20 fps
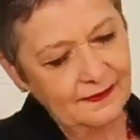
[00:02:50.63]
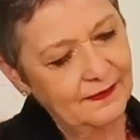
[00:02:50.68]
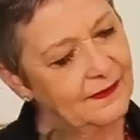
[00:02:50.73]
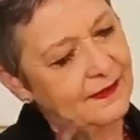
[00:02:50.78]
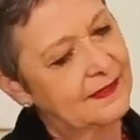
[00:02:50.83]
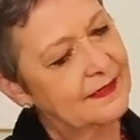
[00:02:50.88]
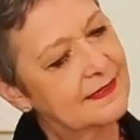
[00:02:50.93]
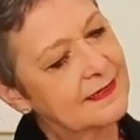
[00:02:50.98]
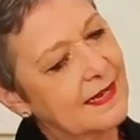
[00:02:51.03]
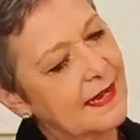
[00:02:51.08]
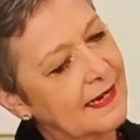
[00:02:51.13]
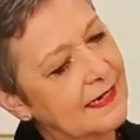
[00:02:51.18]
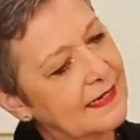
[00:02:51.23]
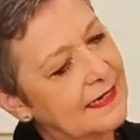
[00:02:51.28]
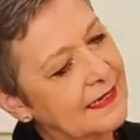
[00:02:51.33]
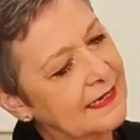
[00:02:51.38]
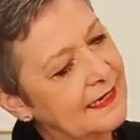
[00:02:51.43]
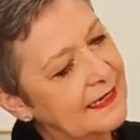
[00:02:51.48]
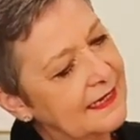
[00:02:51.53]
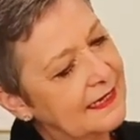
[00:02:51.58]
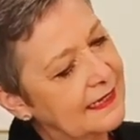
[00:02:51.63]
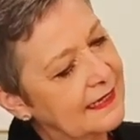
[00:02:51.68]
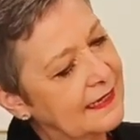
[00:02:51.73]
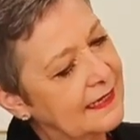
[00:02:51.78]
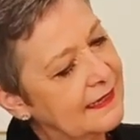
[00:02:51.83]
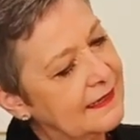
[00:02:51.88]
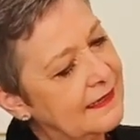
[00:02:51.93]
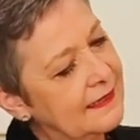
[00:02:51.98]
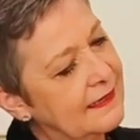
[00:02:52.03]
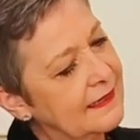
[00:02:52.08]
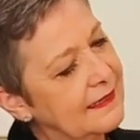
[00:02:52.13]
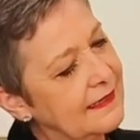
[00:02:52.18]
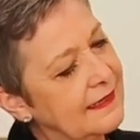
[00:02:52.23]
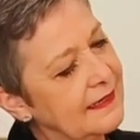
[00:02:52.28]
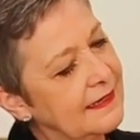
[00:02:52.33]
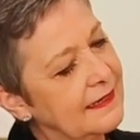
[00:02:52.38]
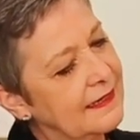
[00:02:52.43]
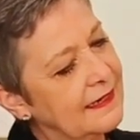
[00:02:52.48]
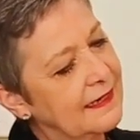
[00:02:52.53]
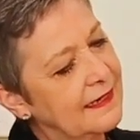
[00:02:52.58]
and tucking it in,
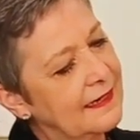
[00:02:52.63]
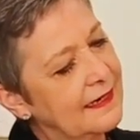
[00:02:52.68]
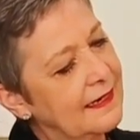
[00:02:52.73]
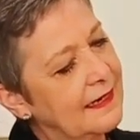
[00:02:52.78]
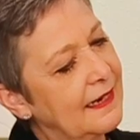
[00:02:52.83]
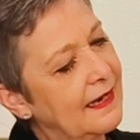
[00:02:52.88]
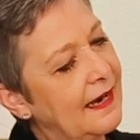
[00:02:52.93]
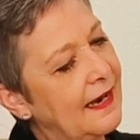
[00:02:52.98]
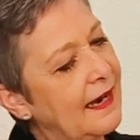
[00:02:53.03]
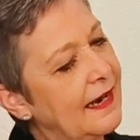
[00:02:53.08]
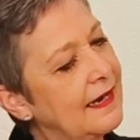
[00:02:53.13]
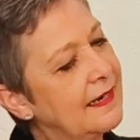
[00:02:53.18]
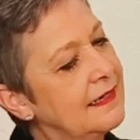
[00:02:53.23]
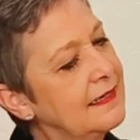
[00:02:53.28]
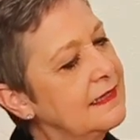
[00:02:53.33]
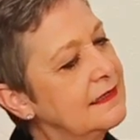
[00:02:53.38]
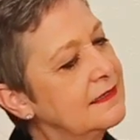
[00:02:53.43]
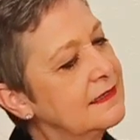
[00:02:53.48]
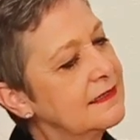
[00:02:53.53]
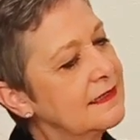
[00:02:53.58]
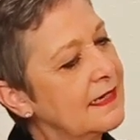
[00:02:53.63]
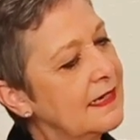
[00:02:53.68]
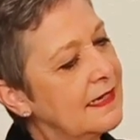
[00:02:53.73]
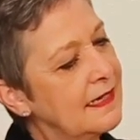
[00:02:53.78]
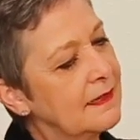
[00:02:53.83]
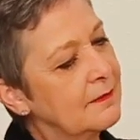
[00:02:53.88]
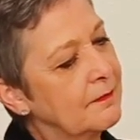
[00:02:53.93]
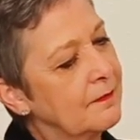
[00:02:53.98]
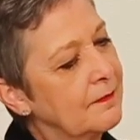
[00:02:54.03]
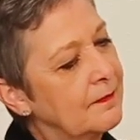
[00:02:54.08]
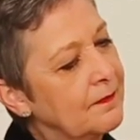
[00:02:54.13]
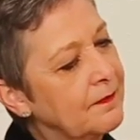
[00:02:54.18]
and each time